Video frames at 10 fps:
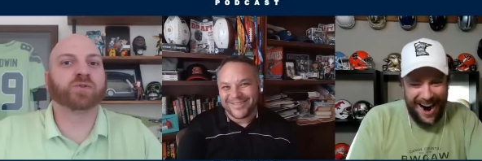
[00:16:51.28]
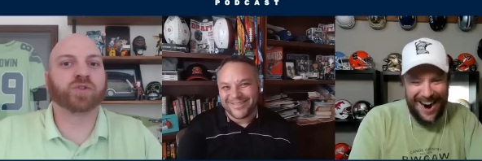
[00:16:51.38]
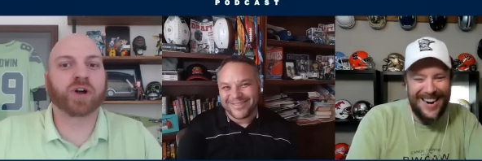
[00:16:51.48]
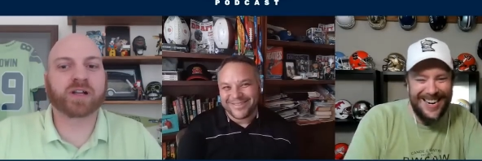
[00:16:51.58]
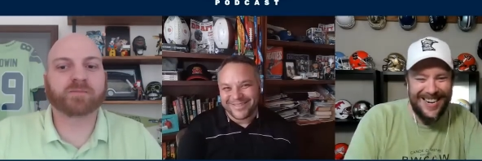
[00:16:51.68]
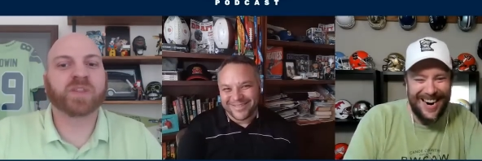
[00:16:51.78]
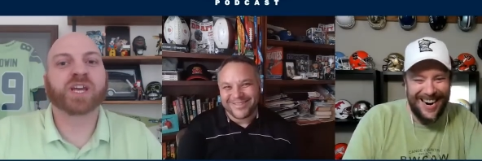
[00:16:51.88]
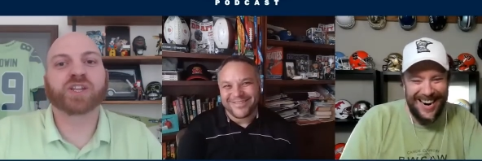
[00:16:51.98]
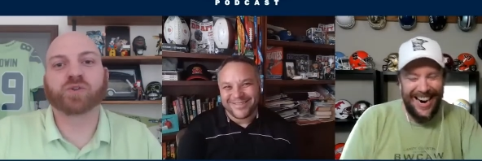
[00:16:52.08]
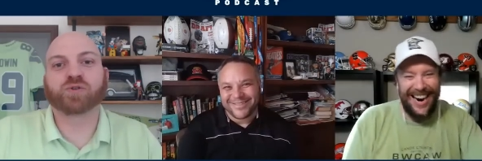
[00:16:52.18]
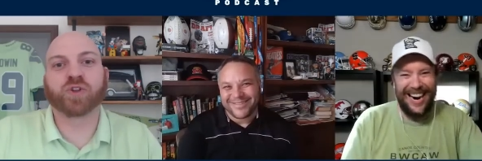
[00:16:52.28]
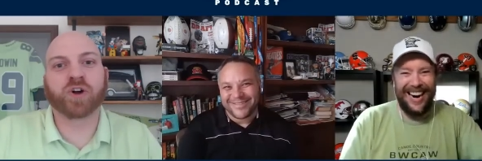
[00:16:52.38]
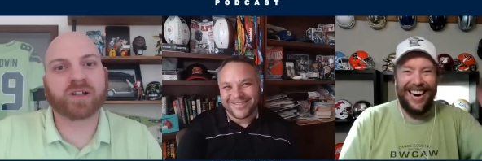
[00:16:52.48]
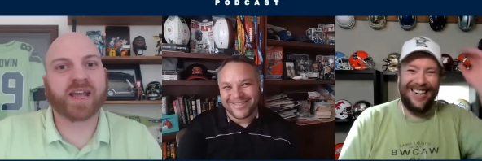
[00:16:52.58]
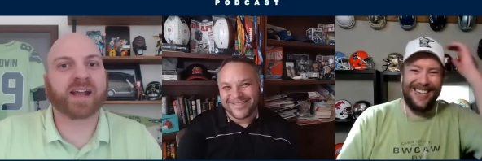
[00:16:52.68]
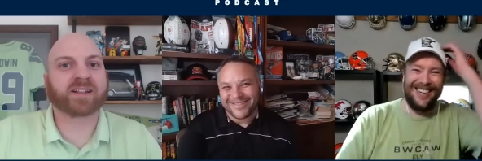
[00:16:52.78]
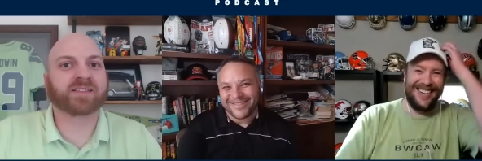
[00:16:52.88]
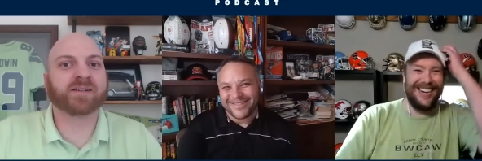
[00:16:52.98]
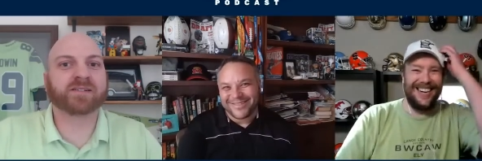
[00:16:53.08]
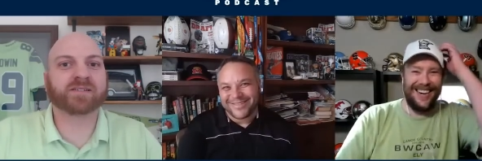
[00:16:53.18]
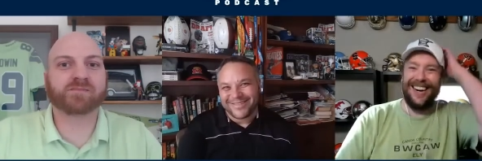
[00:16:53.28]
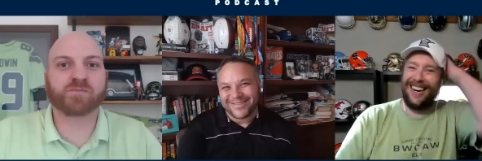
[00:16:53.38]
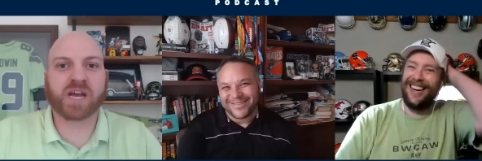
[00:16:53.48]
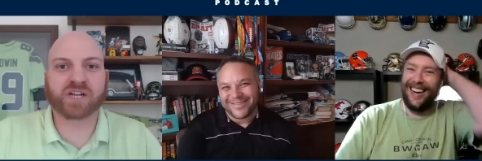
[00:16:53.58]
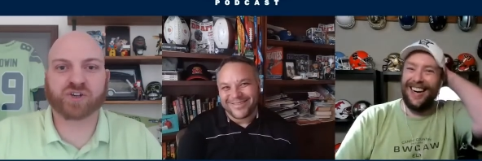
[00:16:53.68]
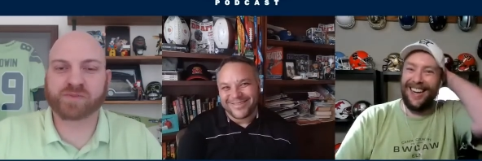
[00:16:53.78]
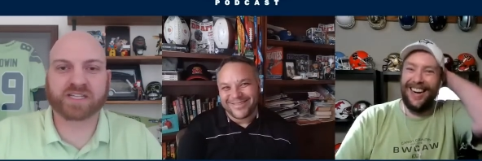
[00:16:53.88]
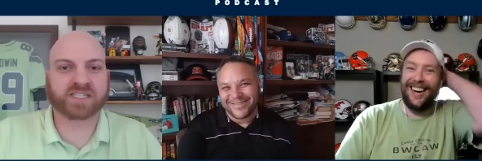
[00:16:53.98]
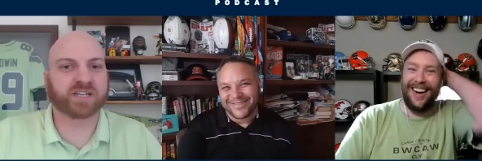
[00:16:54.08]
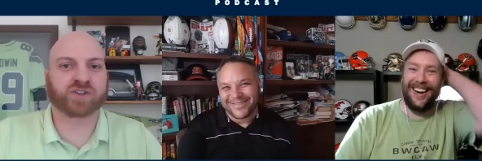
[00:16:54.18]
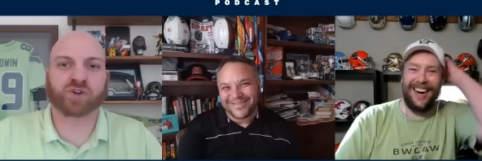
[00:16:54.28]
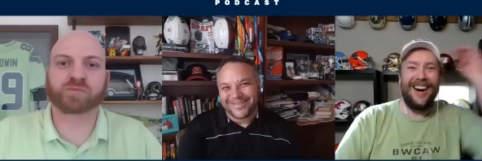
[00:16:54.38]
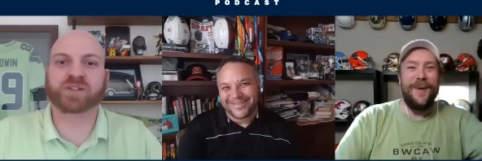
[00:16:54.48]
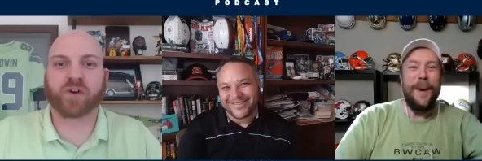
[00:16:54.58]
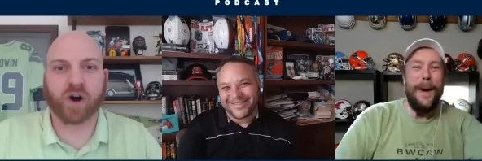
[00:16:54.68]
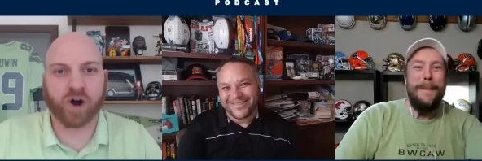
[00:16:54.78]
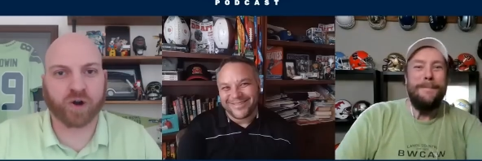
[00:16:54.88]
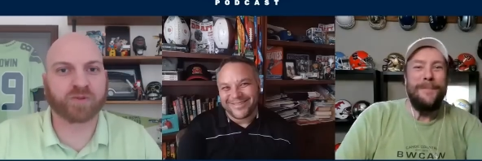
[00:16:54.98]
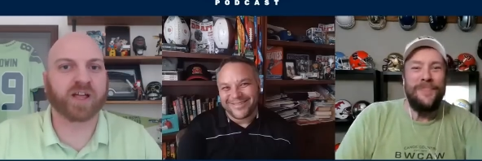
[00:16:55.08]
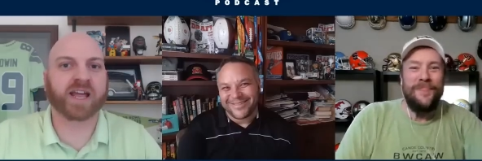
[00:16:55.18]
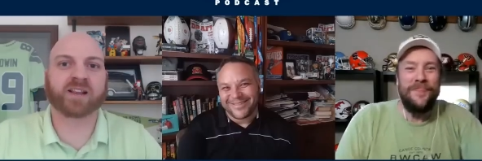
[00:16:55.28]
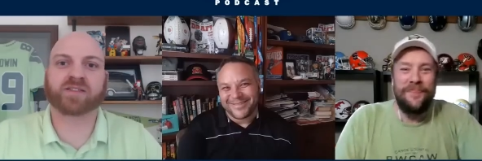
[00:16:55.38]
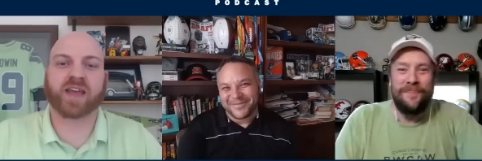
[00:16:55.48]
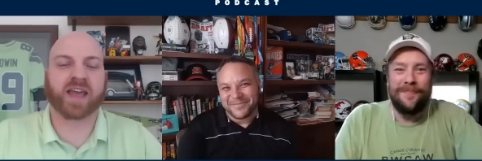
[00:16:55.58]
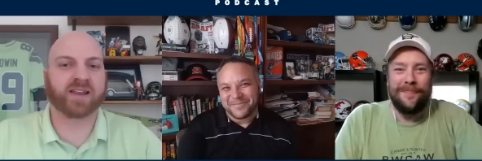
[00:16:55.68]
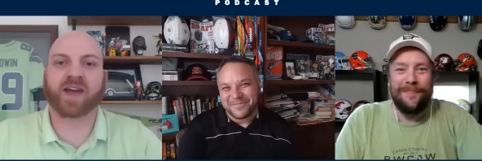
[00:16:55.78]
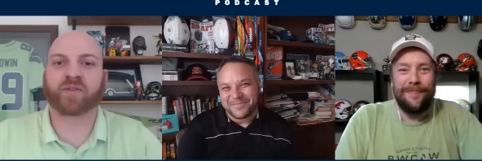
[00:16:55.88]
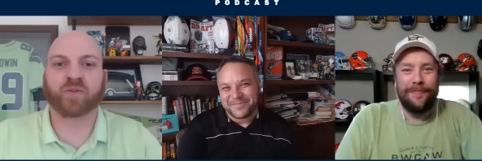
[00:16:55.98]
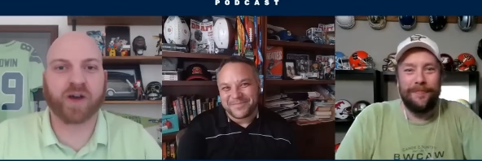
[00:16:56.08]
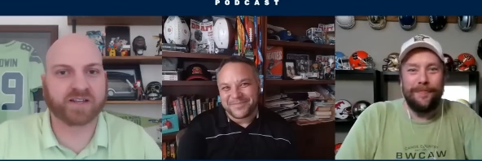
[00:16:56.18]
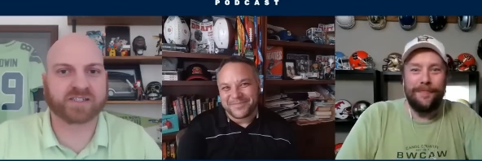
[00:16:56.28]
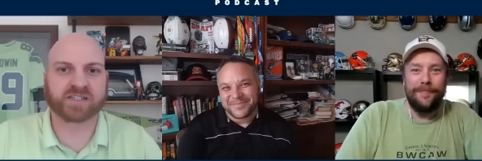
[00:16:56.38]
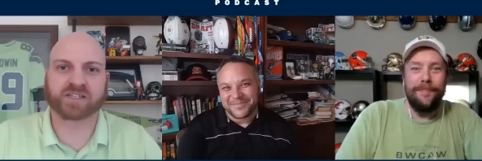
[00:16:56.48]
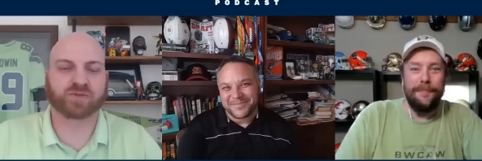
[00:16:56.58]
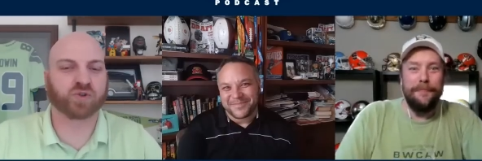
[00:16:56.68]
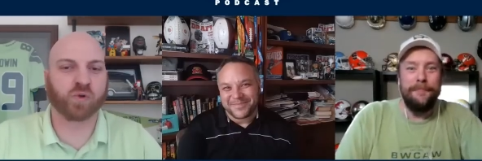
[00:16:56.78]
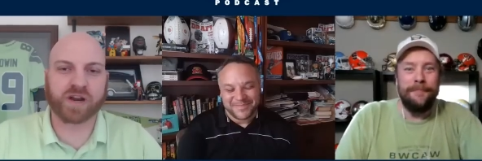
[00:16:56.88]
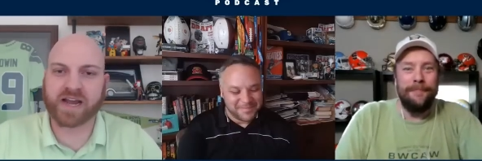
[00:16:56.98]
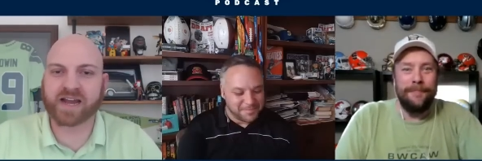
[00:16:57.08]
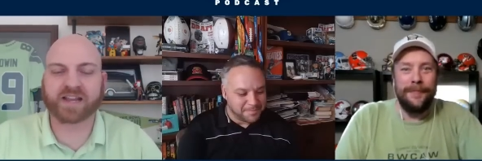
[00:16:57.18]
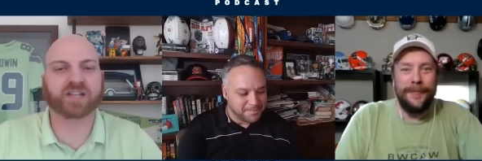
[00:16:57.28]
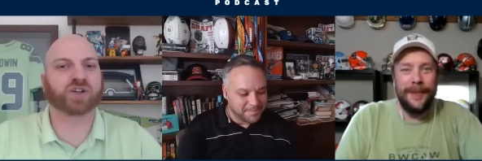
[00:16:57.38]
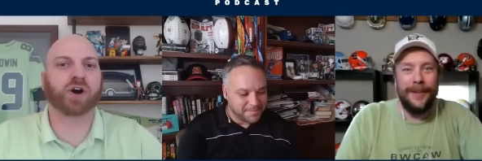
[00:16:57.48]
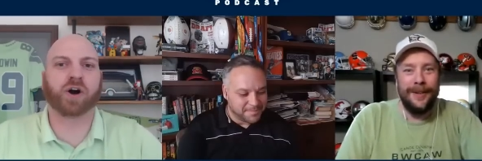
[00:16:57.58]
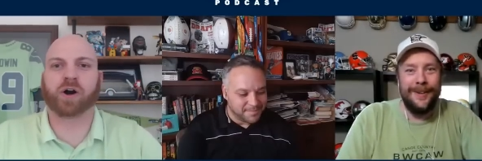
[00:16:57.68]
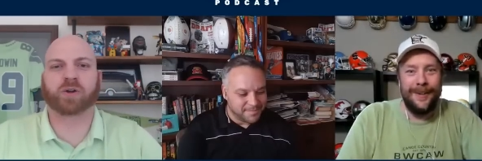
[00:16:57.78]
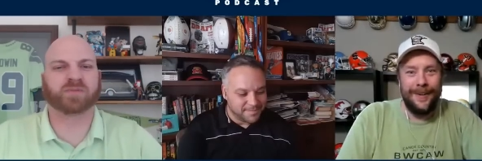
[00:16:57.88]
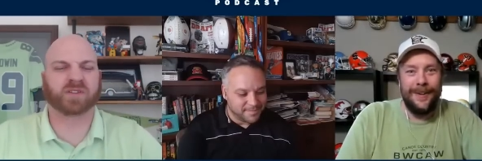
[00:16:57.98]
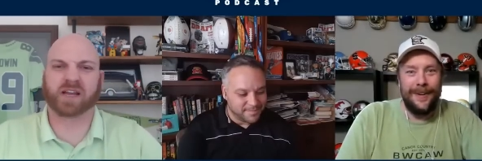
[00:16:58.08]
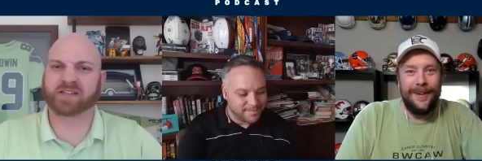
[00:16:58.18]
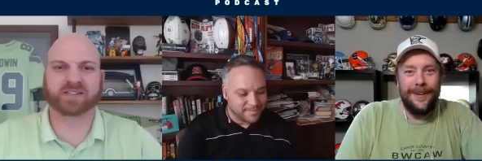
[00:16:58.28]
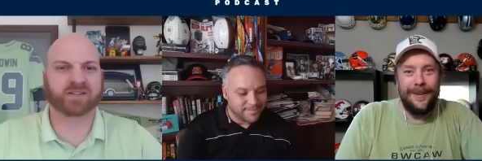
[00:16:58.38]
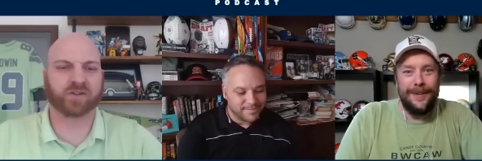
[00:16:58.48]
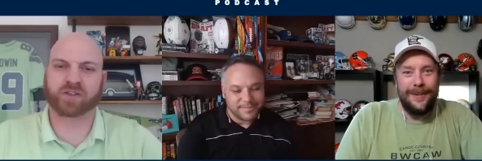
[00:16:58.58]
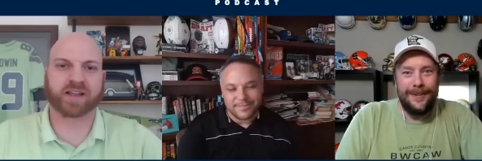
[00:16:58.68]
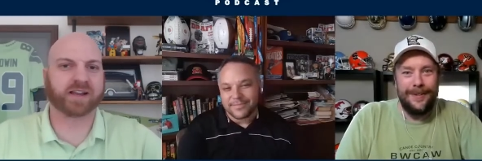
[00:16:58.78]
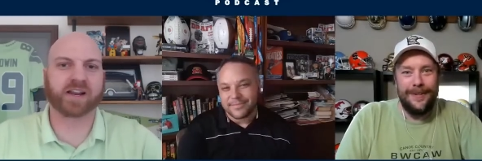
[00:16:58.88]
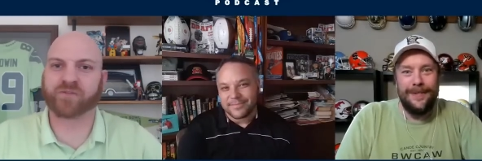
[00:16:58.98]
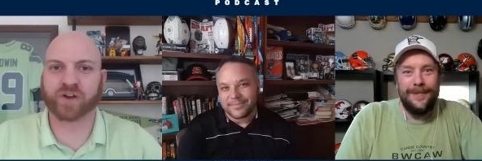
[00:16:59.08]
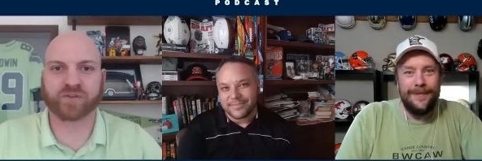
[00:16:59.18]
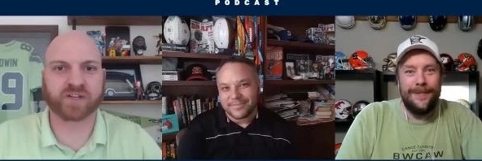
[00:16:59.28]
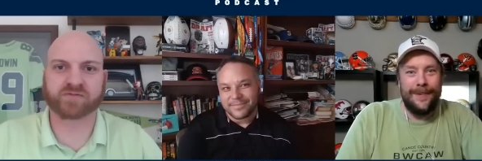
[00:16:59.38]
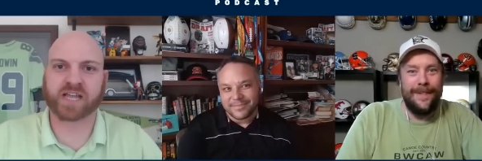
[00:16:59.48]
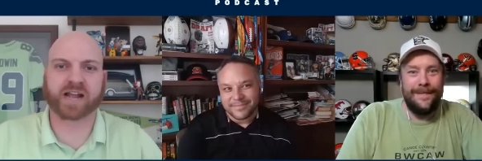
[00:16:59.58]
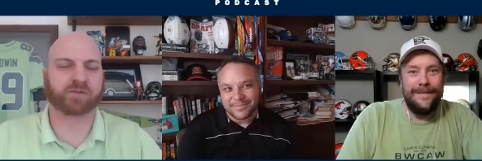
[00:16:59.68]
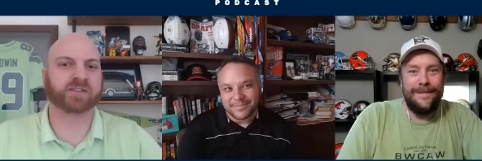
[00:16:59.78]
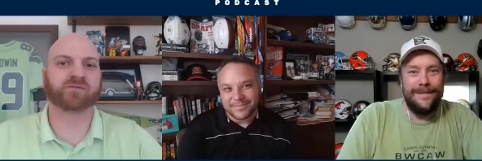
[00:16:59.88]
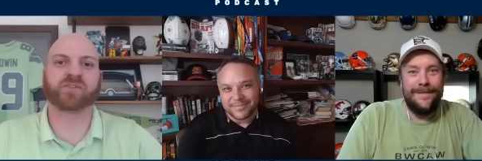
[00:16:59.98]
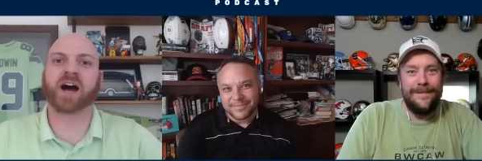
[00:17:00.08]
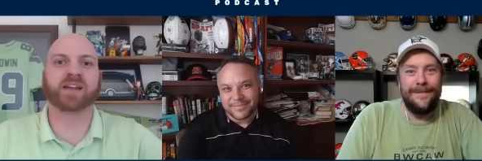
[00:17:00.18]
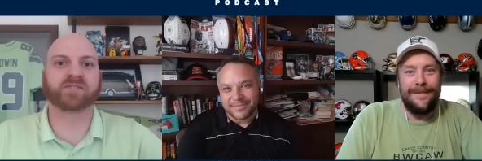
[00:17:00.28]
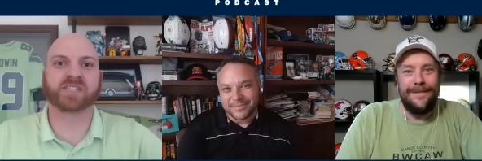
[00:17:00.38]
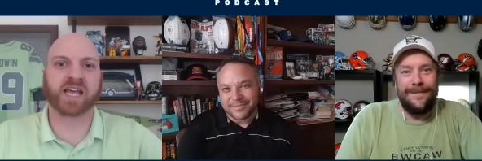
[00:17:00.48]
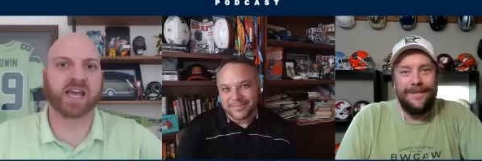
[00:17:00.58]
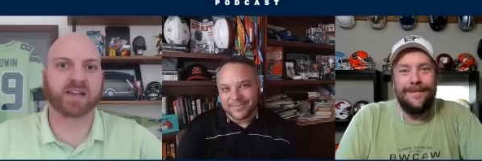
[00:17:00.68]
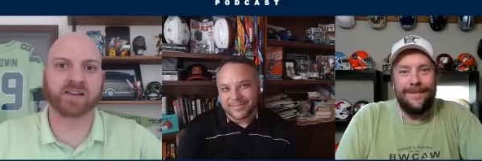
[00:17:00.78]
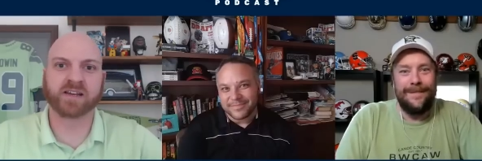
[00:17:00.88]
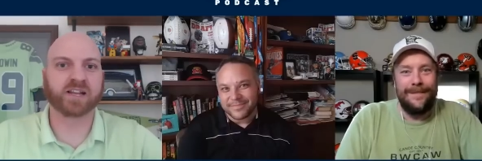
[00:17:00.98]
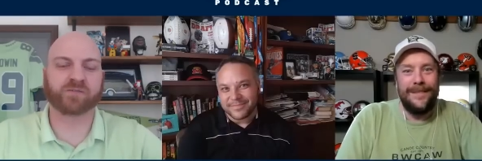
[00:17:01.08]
Speaker 1: you, look, you look at the measurements in terms of arm length and athleticism 29 inch arms. That doesn't look like an NFL defensive tackle. He's 5'10.